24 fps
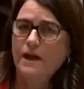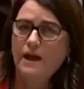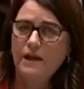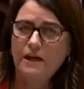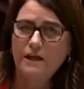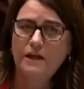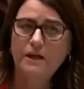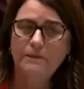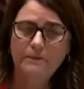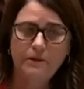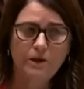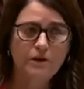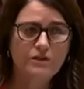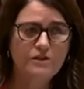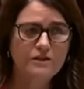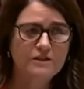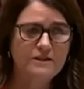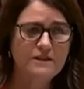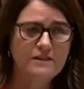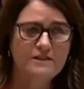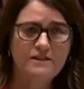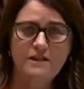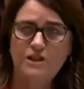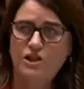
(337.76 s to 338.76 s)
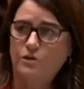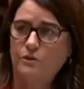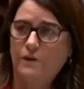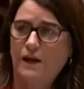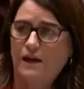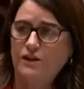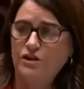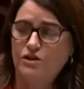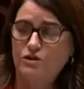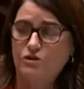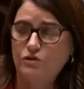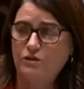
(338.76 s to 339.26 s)
in an emergency
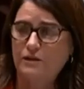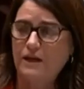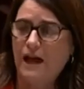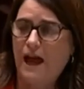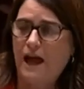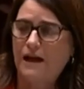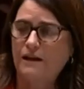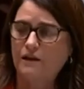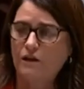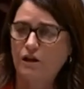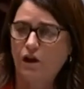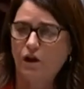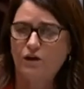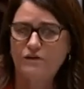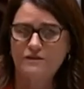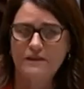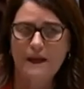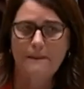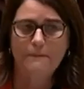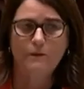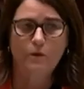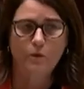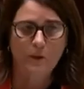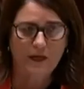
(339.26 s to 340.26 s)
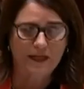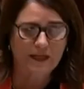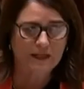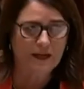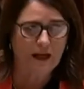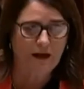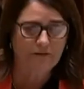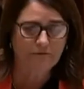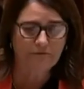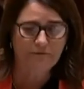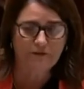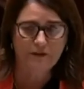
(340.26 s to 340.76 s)
situation, you can't close up quick
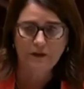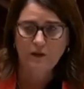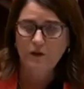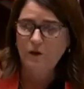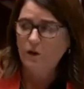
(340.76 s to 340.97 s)
enough